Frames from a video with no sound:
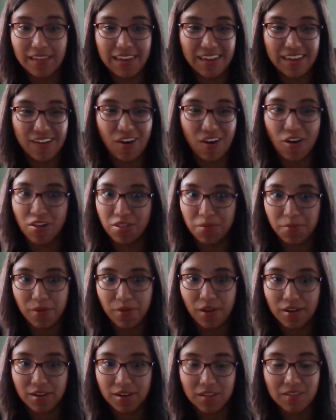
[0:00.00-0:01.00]
like all the
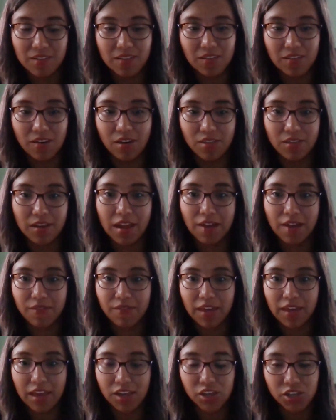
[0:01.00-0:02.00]
products on the
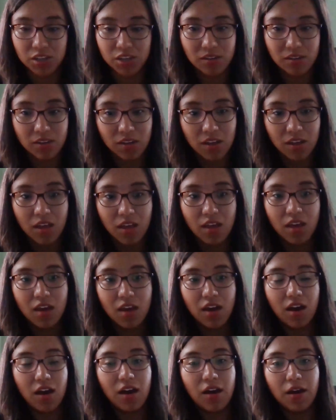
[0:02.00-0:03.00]
navigation.
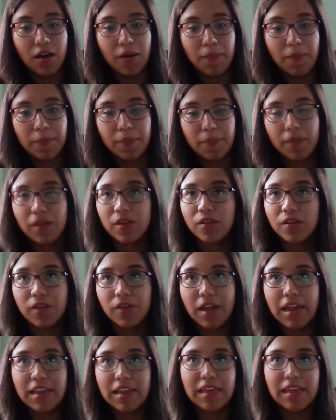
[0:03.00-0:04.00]

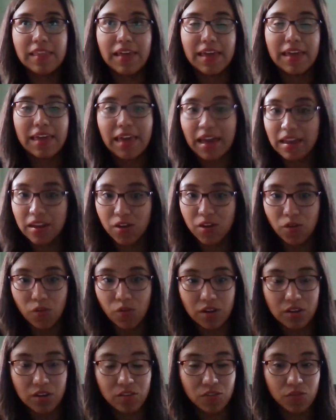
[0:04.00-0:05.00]
Creating like
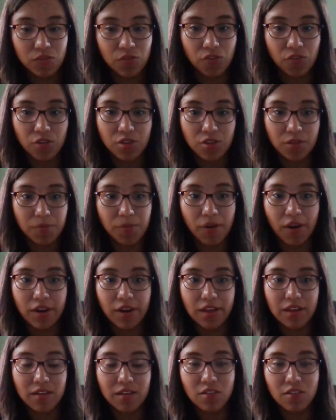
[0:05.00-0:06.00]
categories for the
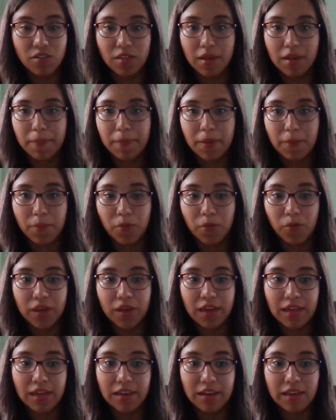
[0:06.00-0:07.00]
products so that people
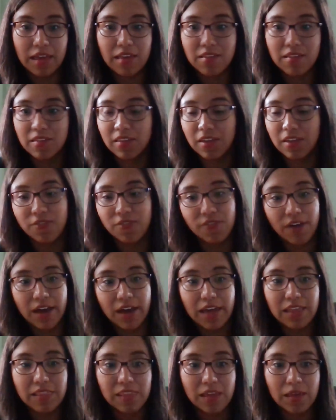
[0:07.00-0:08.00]
can easily
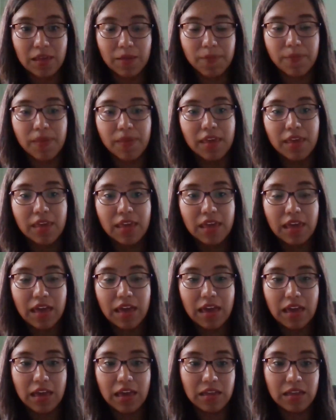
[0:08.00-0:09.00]
find them
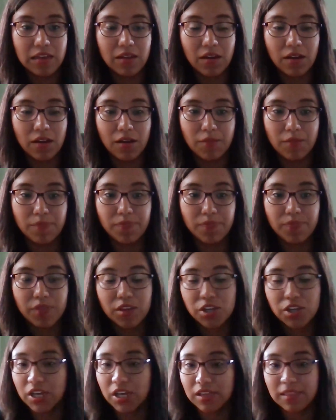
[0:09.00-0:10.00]
and
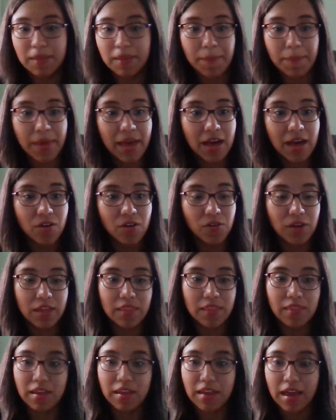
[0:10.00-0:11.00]
check them out,
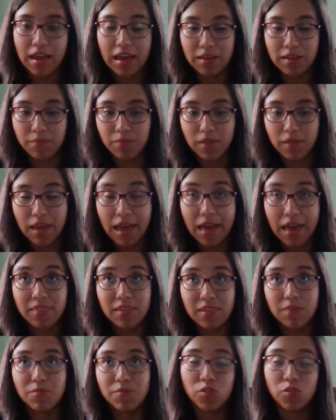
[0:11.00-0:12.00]
and then add
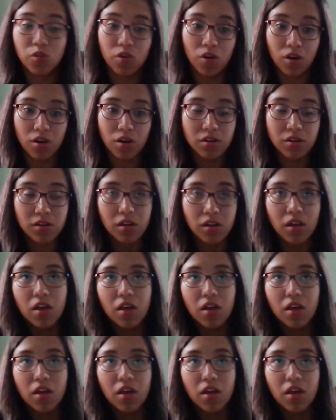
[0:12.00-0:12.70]
them to cart.